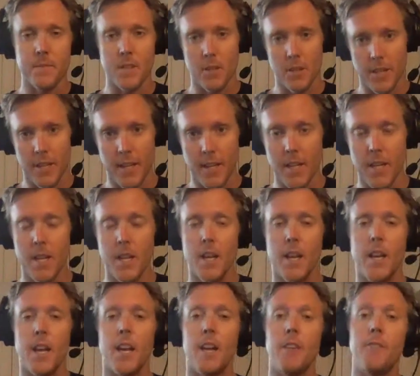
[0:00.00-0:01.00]
Okay.
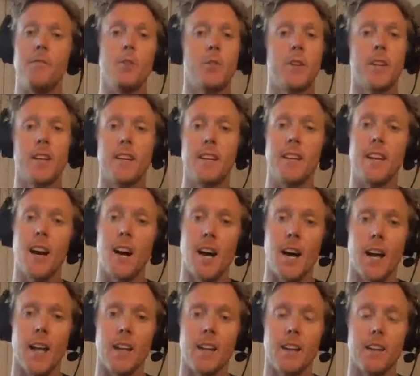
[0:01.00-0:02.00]
If you
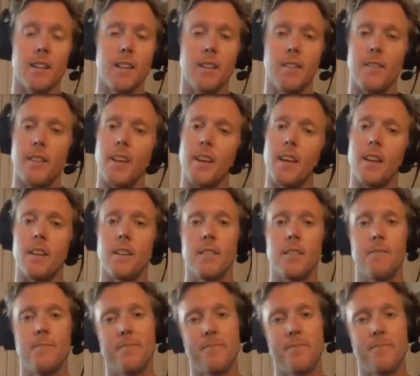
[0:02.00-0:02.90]
cannot, then